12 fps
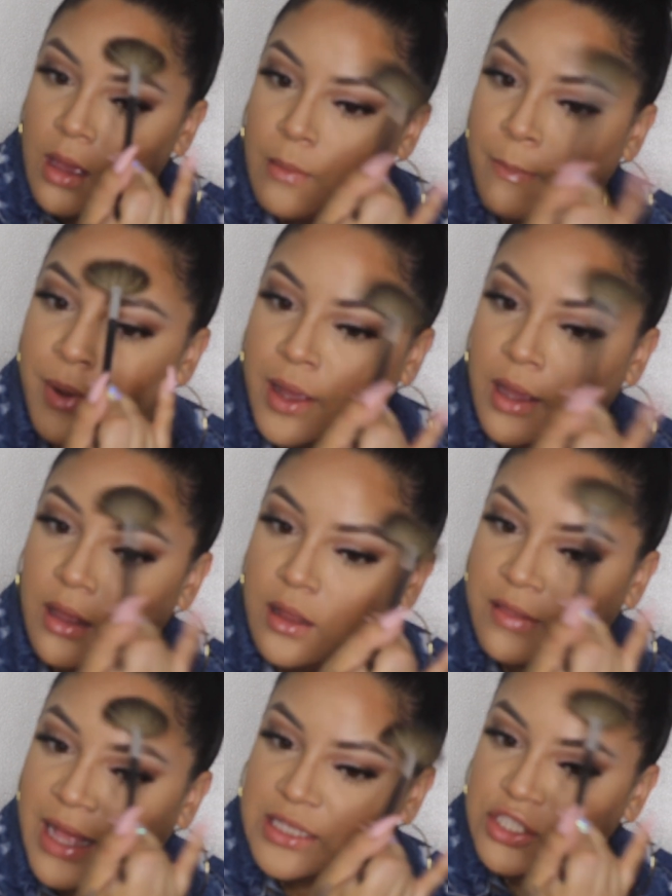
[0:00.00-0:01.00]
but
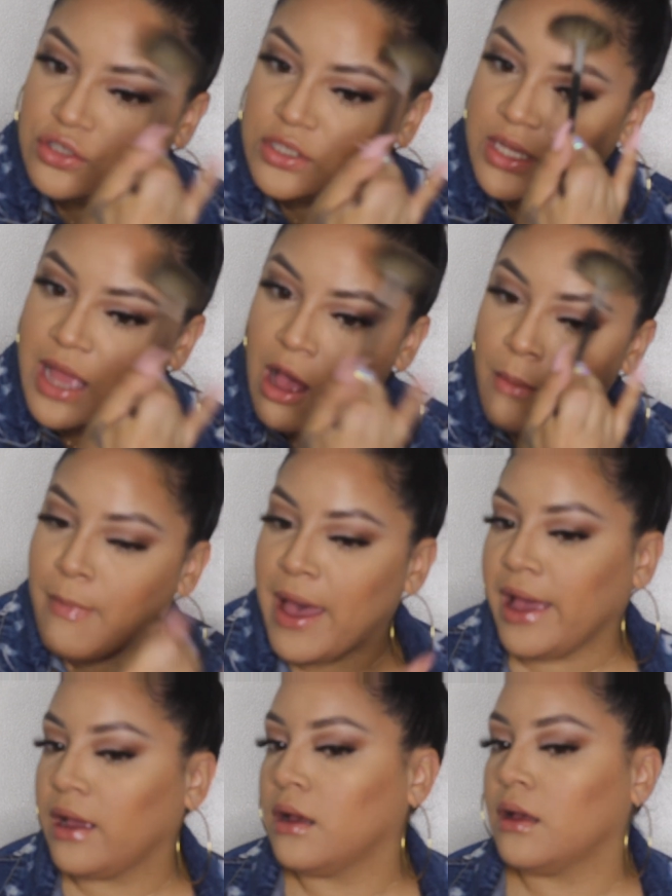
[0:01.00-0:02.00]
that's usually how
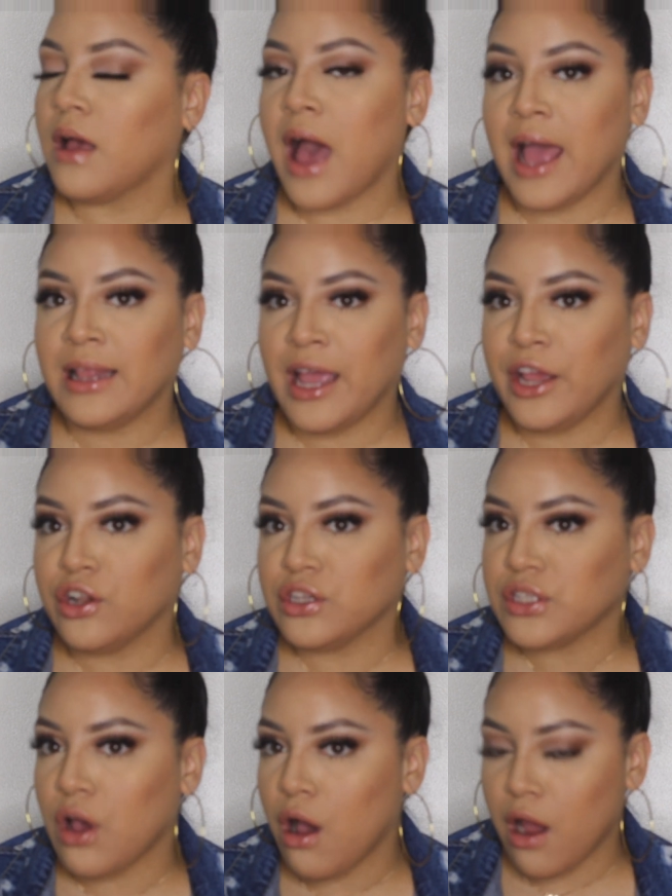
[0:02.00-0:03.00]
MAC
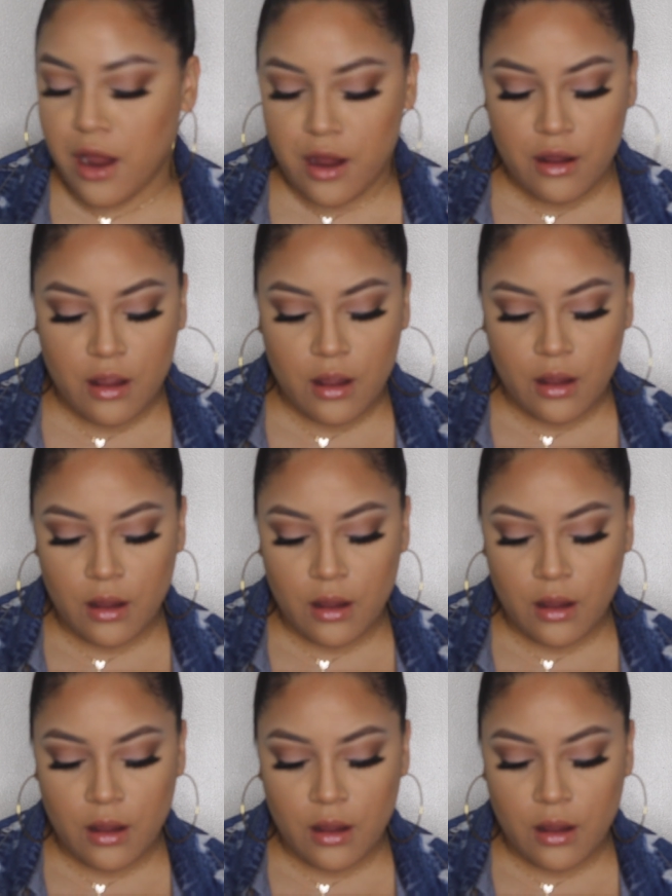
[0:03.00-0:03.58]
highlighters are.